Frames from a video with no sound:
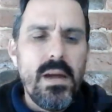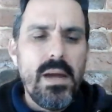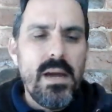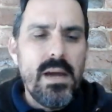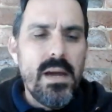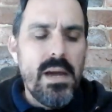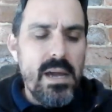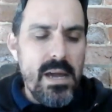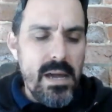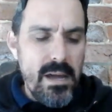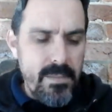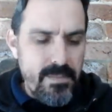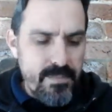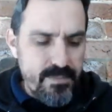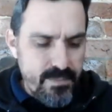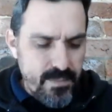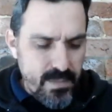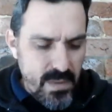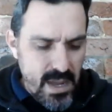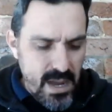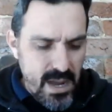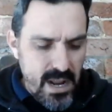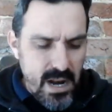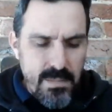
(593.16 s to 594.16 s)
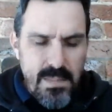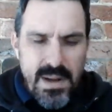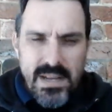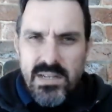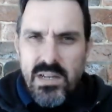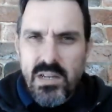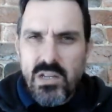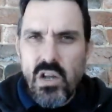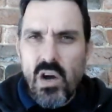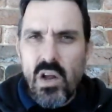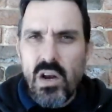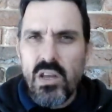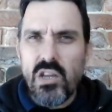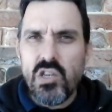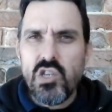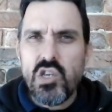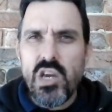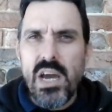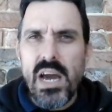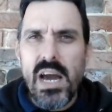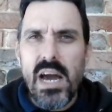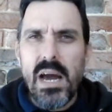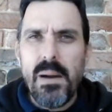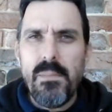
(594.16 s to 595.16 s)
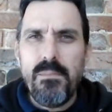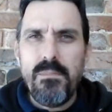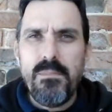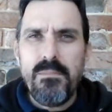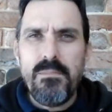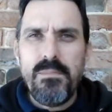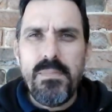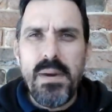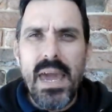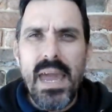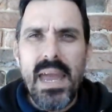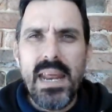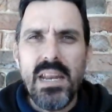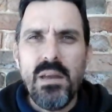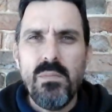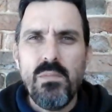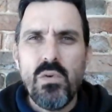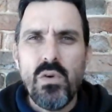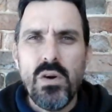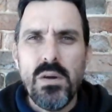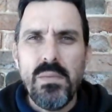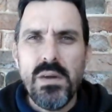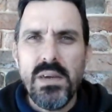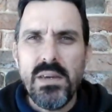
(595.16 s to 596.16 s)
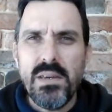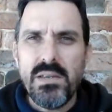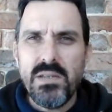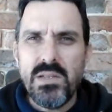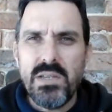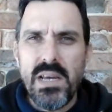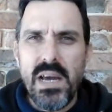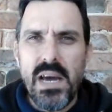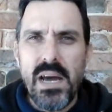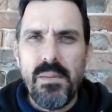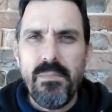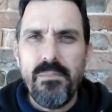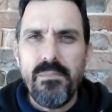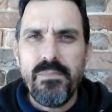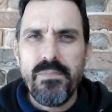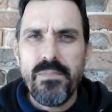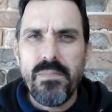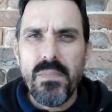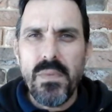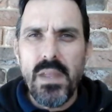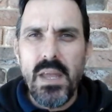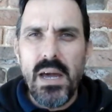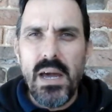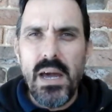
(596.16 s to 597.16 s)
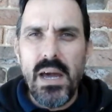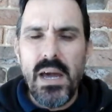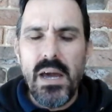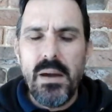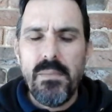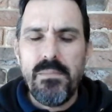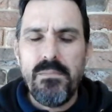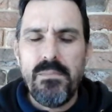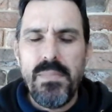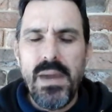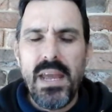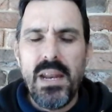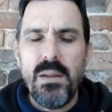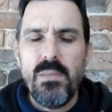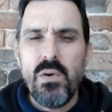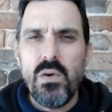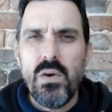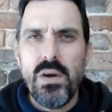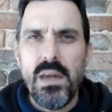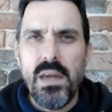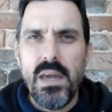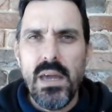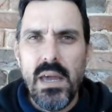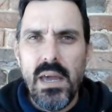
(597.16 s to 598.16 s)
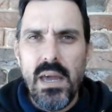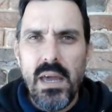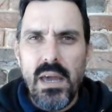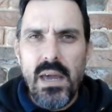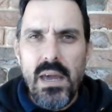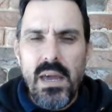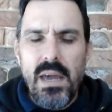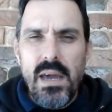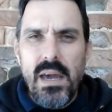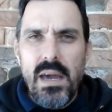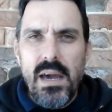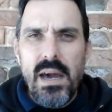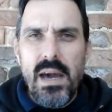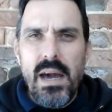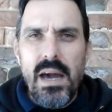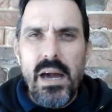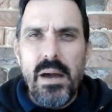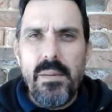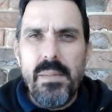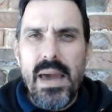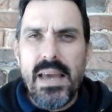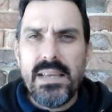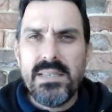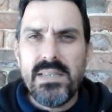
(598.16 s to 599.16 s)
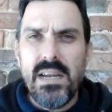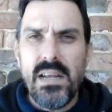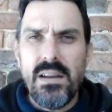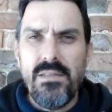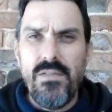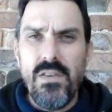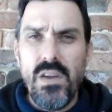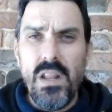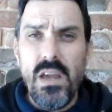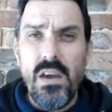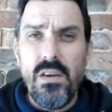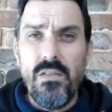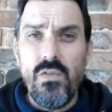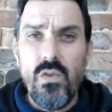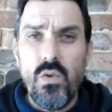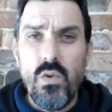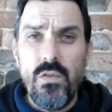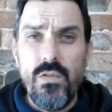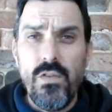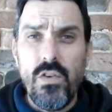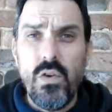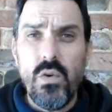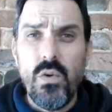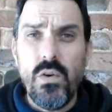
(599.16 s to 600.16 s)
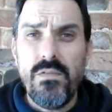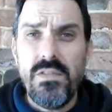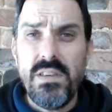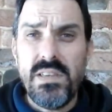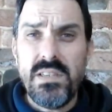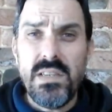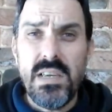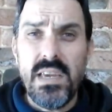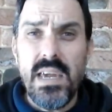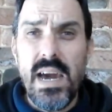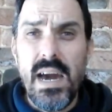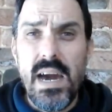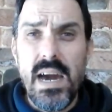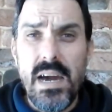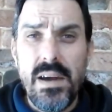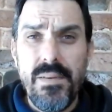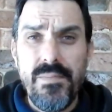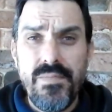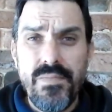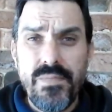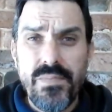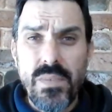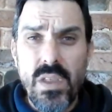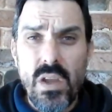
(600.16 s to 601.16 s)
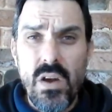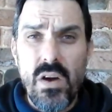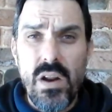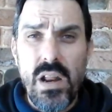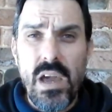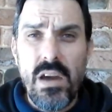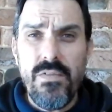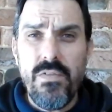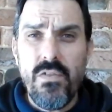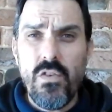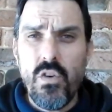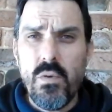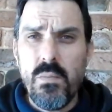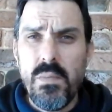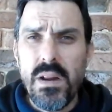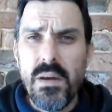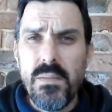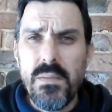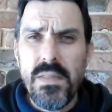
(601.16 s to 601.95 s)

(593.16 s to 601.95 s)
and I must acknowledge Pandy Boy, because Pandy Boy has done a video review of this cigar on our forum, but I